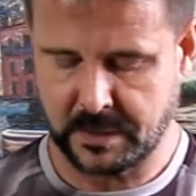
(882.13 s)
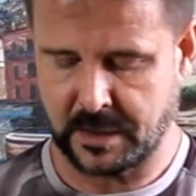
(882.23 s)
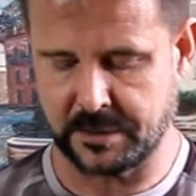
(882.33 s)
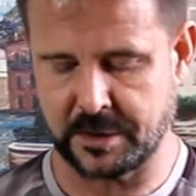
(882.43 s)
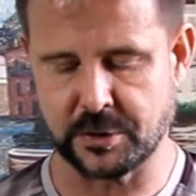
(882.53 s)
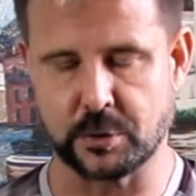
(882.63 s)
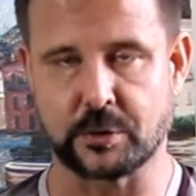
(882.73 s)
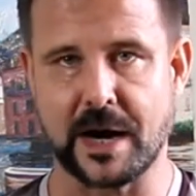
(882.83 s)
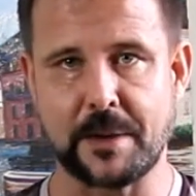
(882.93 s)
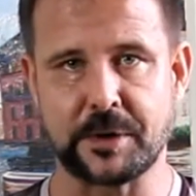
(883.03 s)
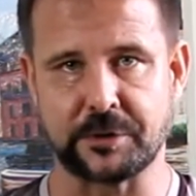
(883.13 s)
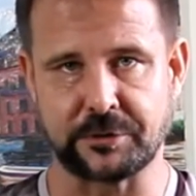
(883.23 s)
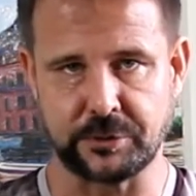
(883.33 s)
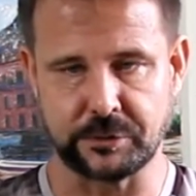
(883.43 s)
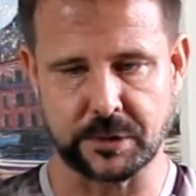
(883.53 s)
and then you'll grab your
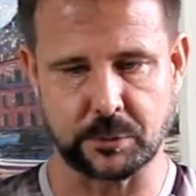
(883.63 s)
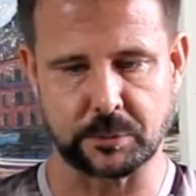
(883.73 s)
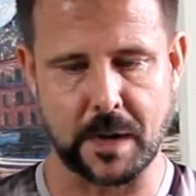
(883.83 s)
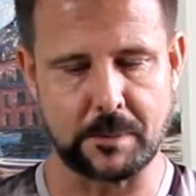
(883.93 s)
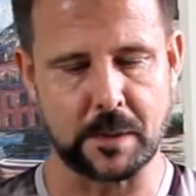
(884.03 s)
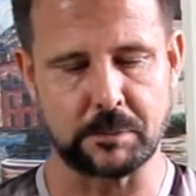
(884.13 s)
2 little rubber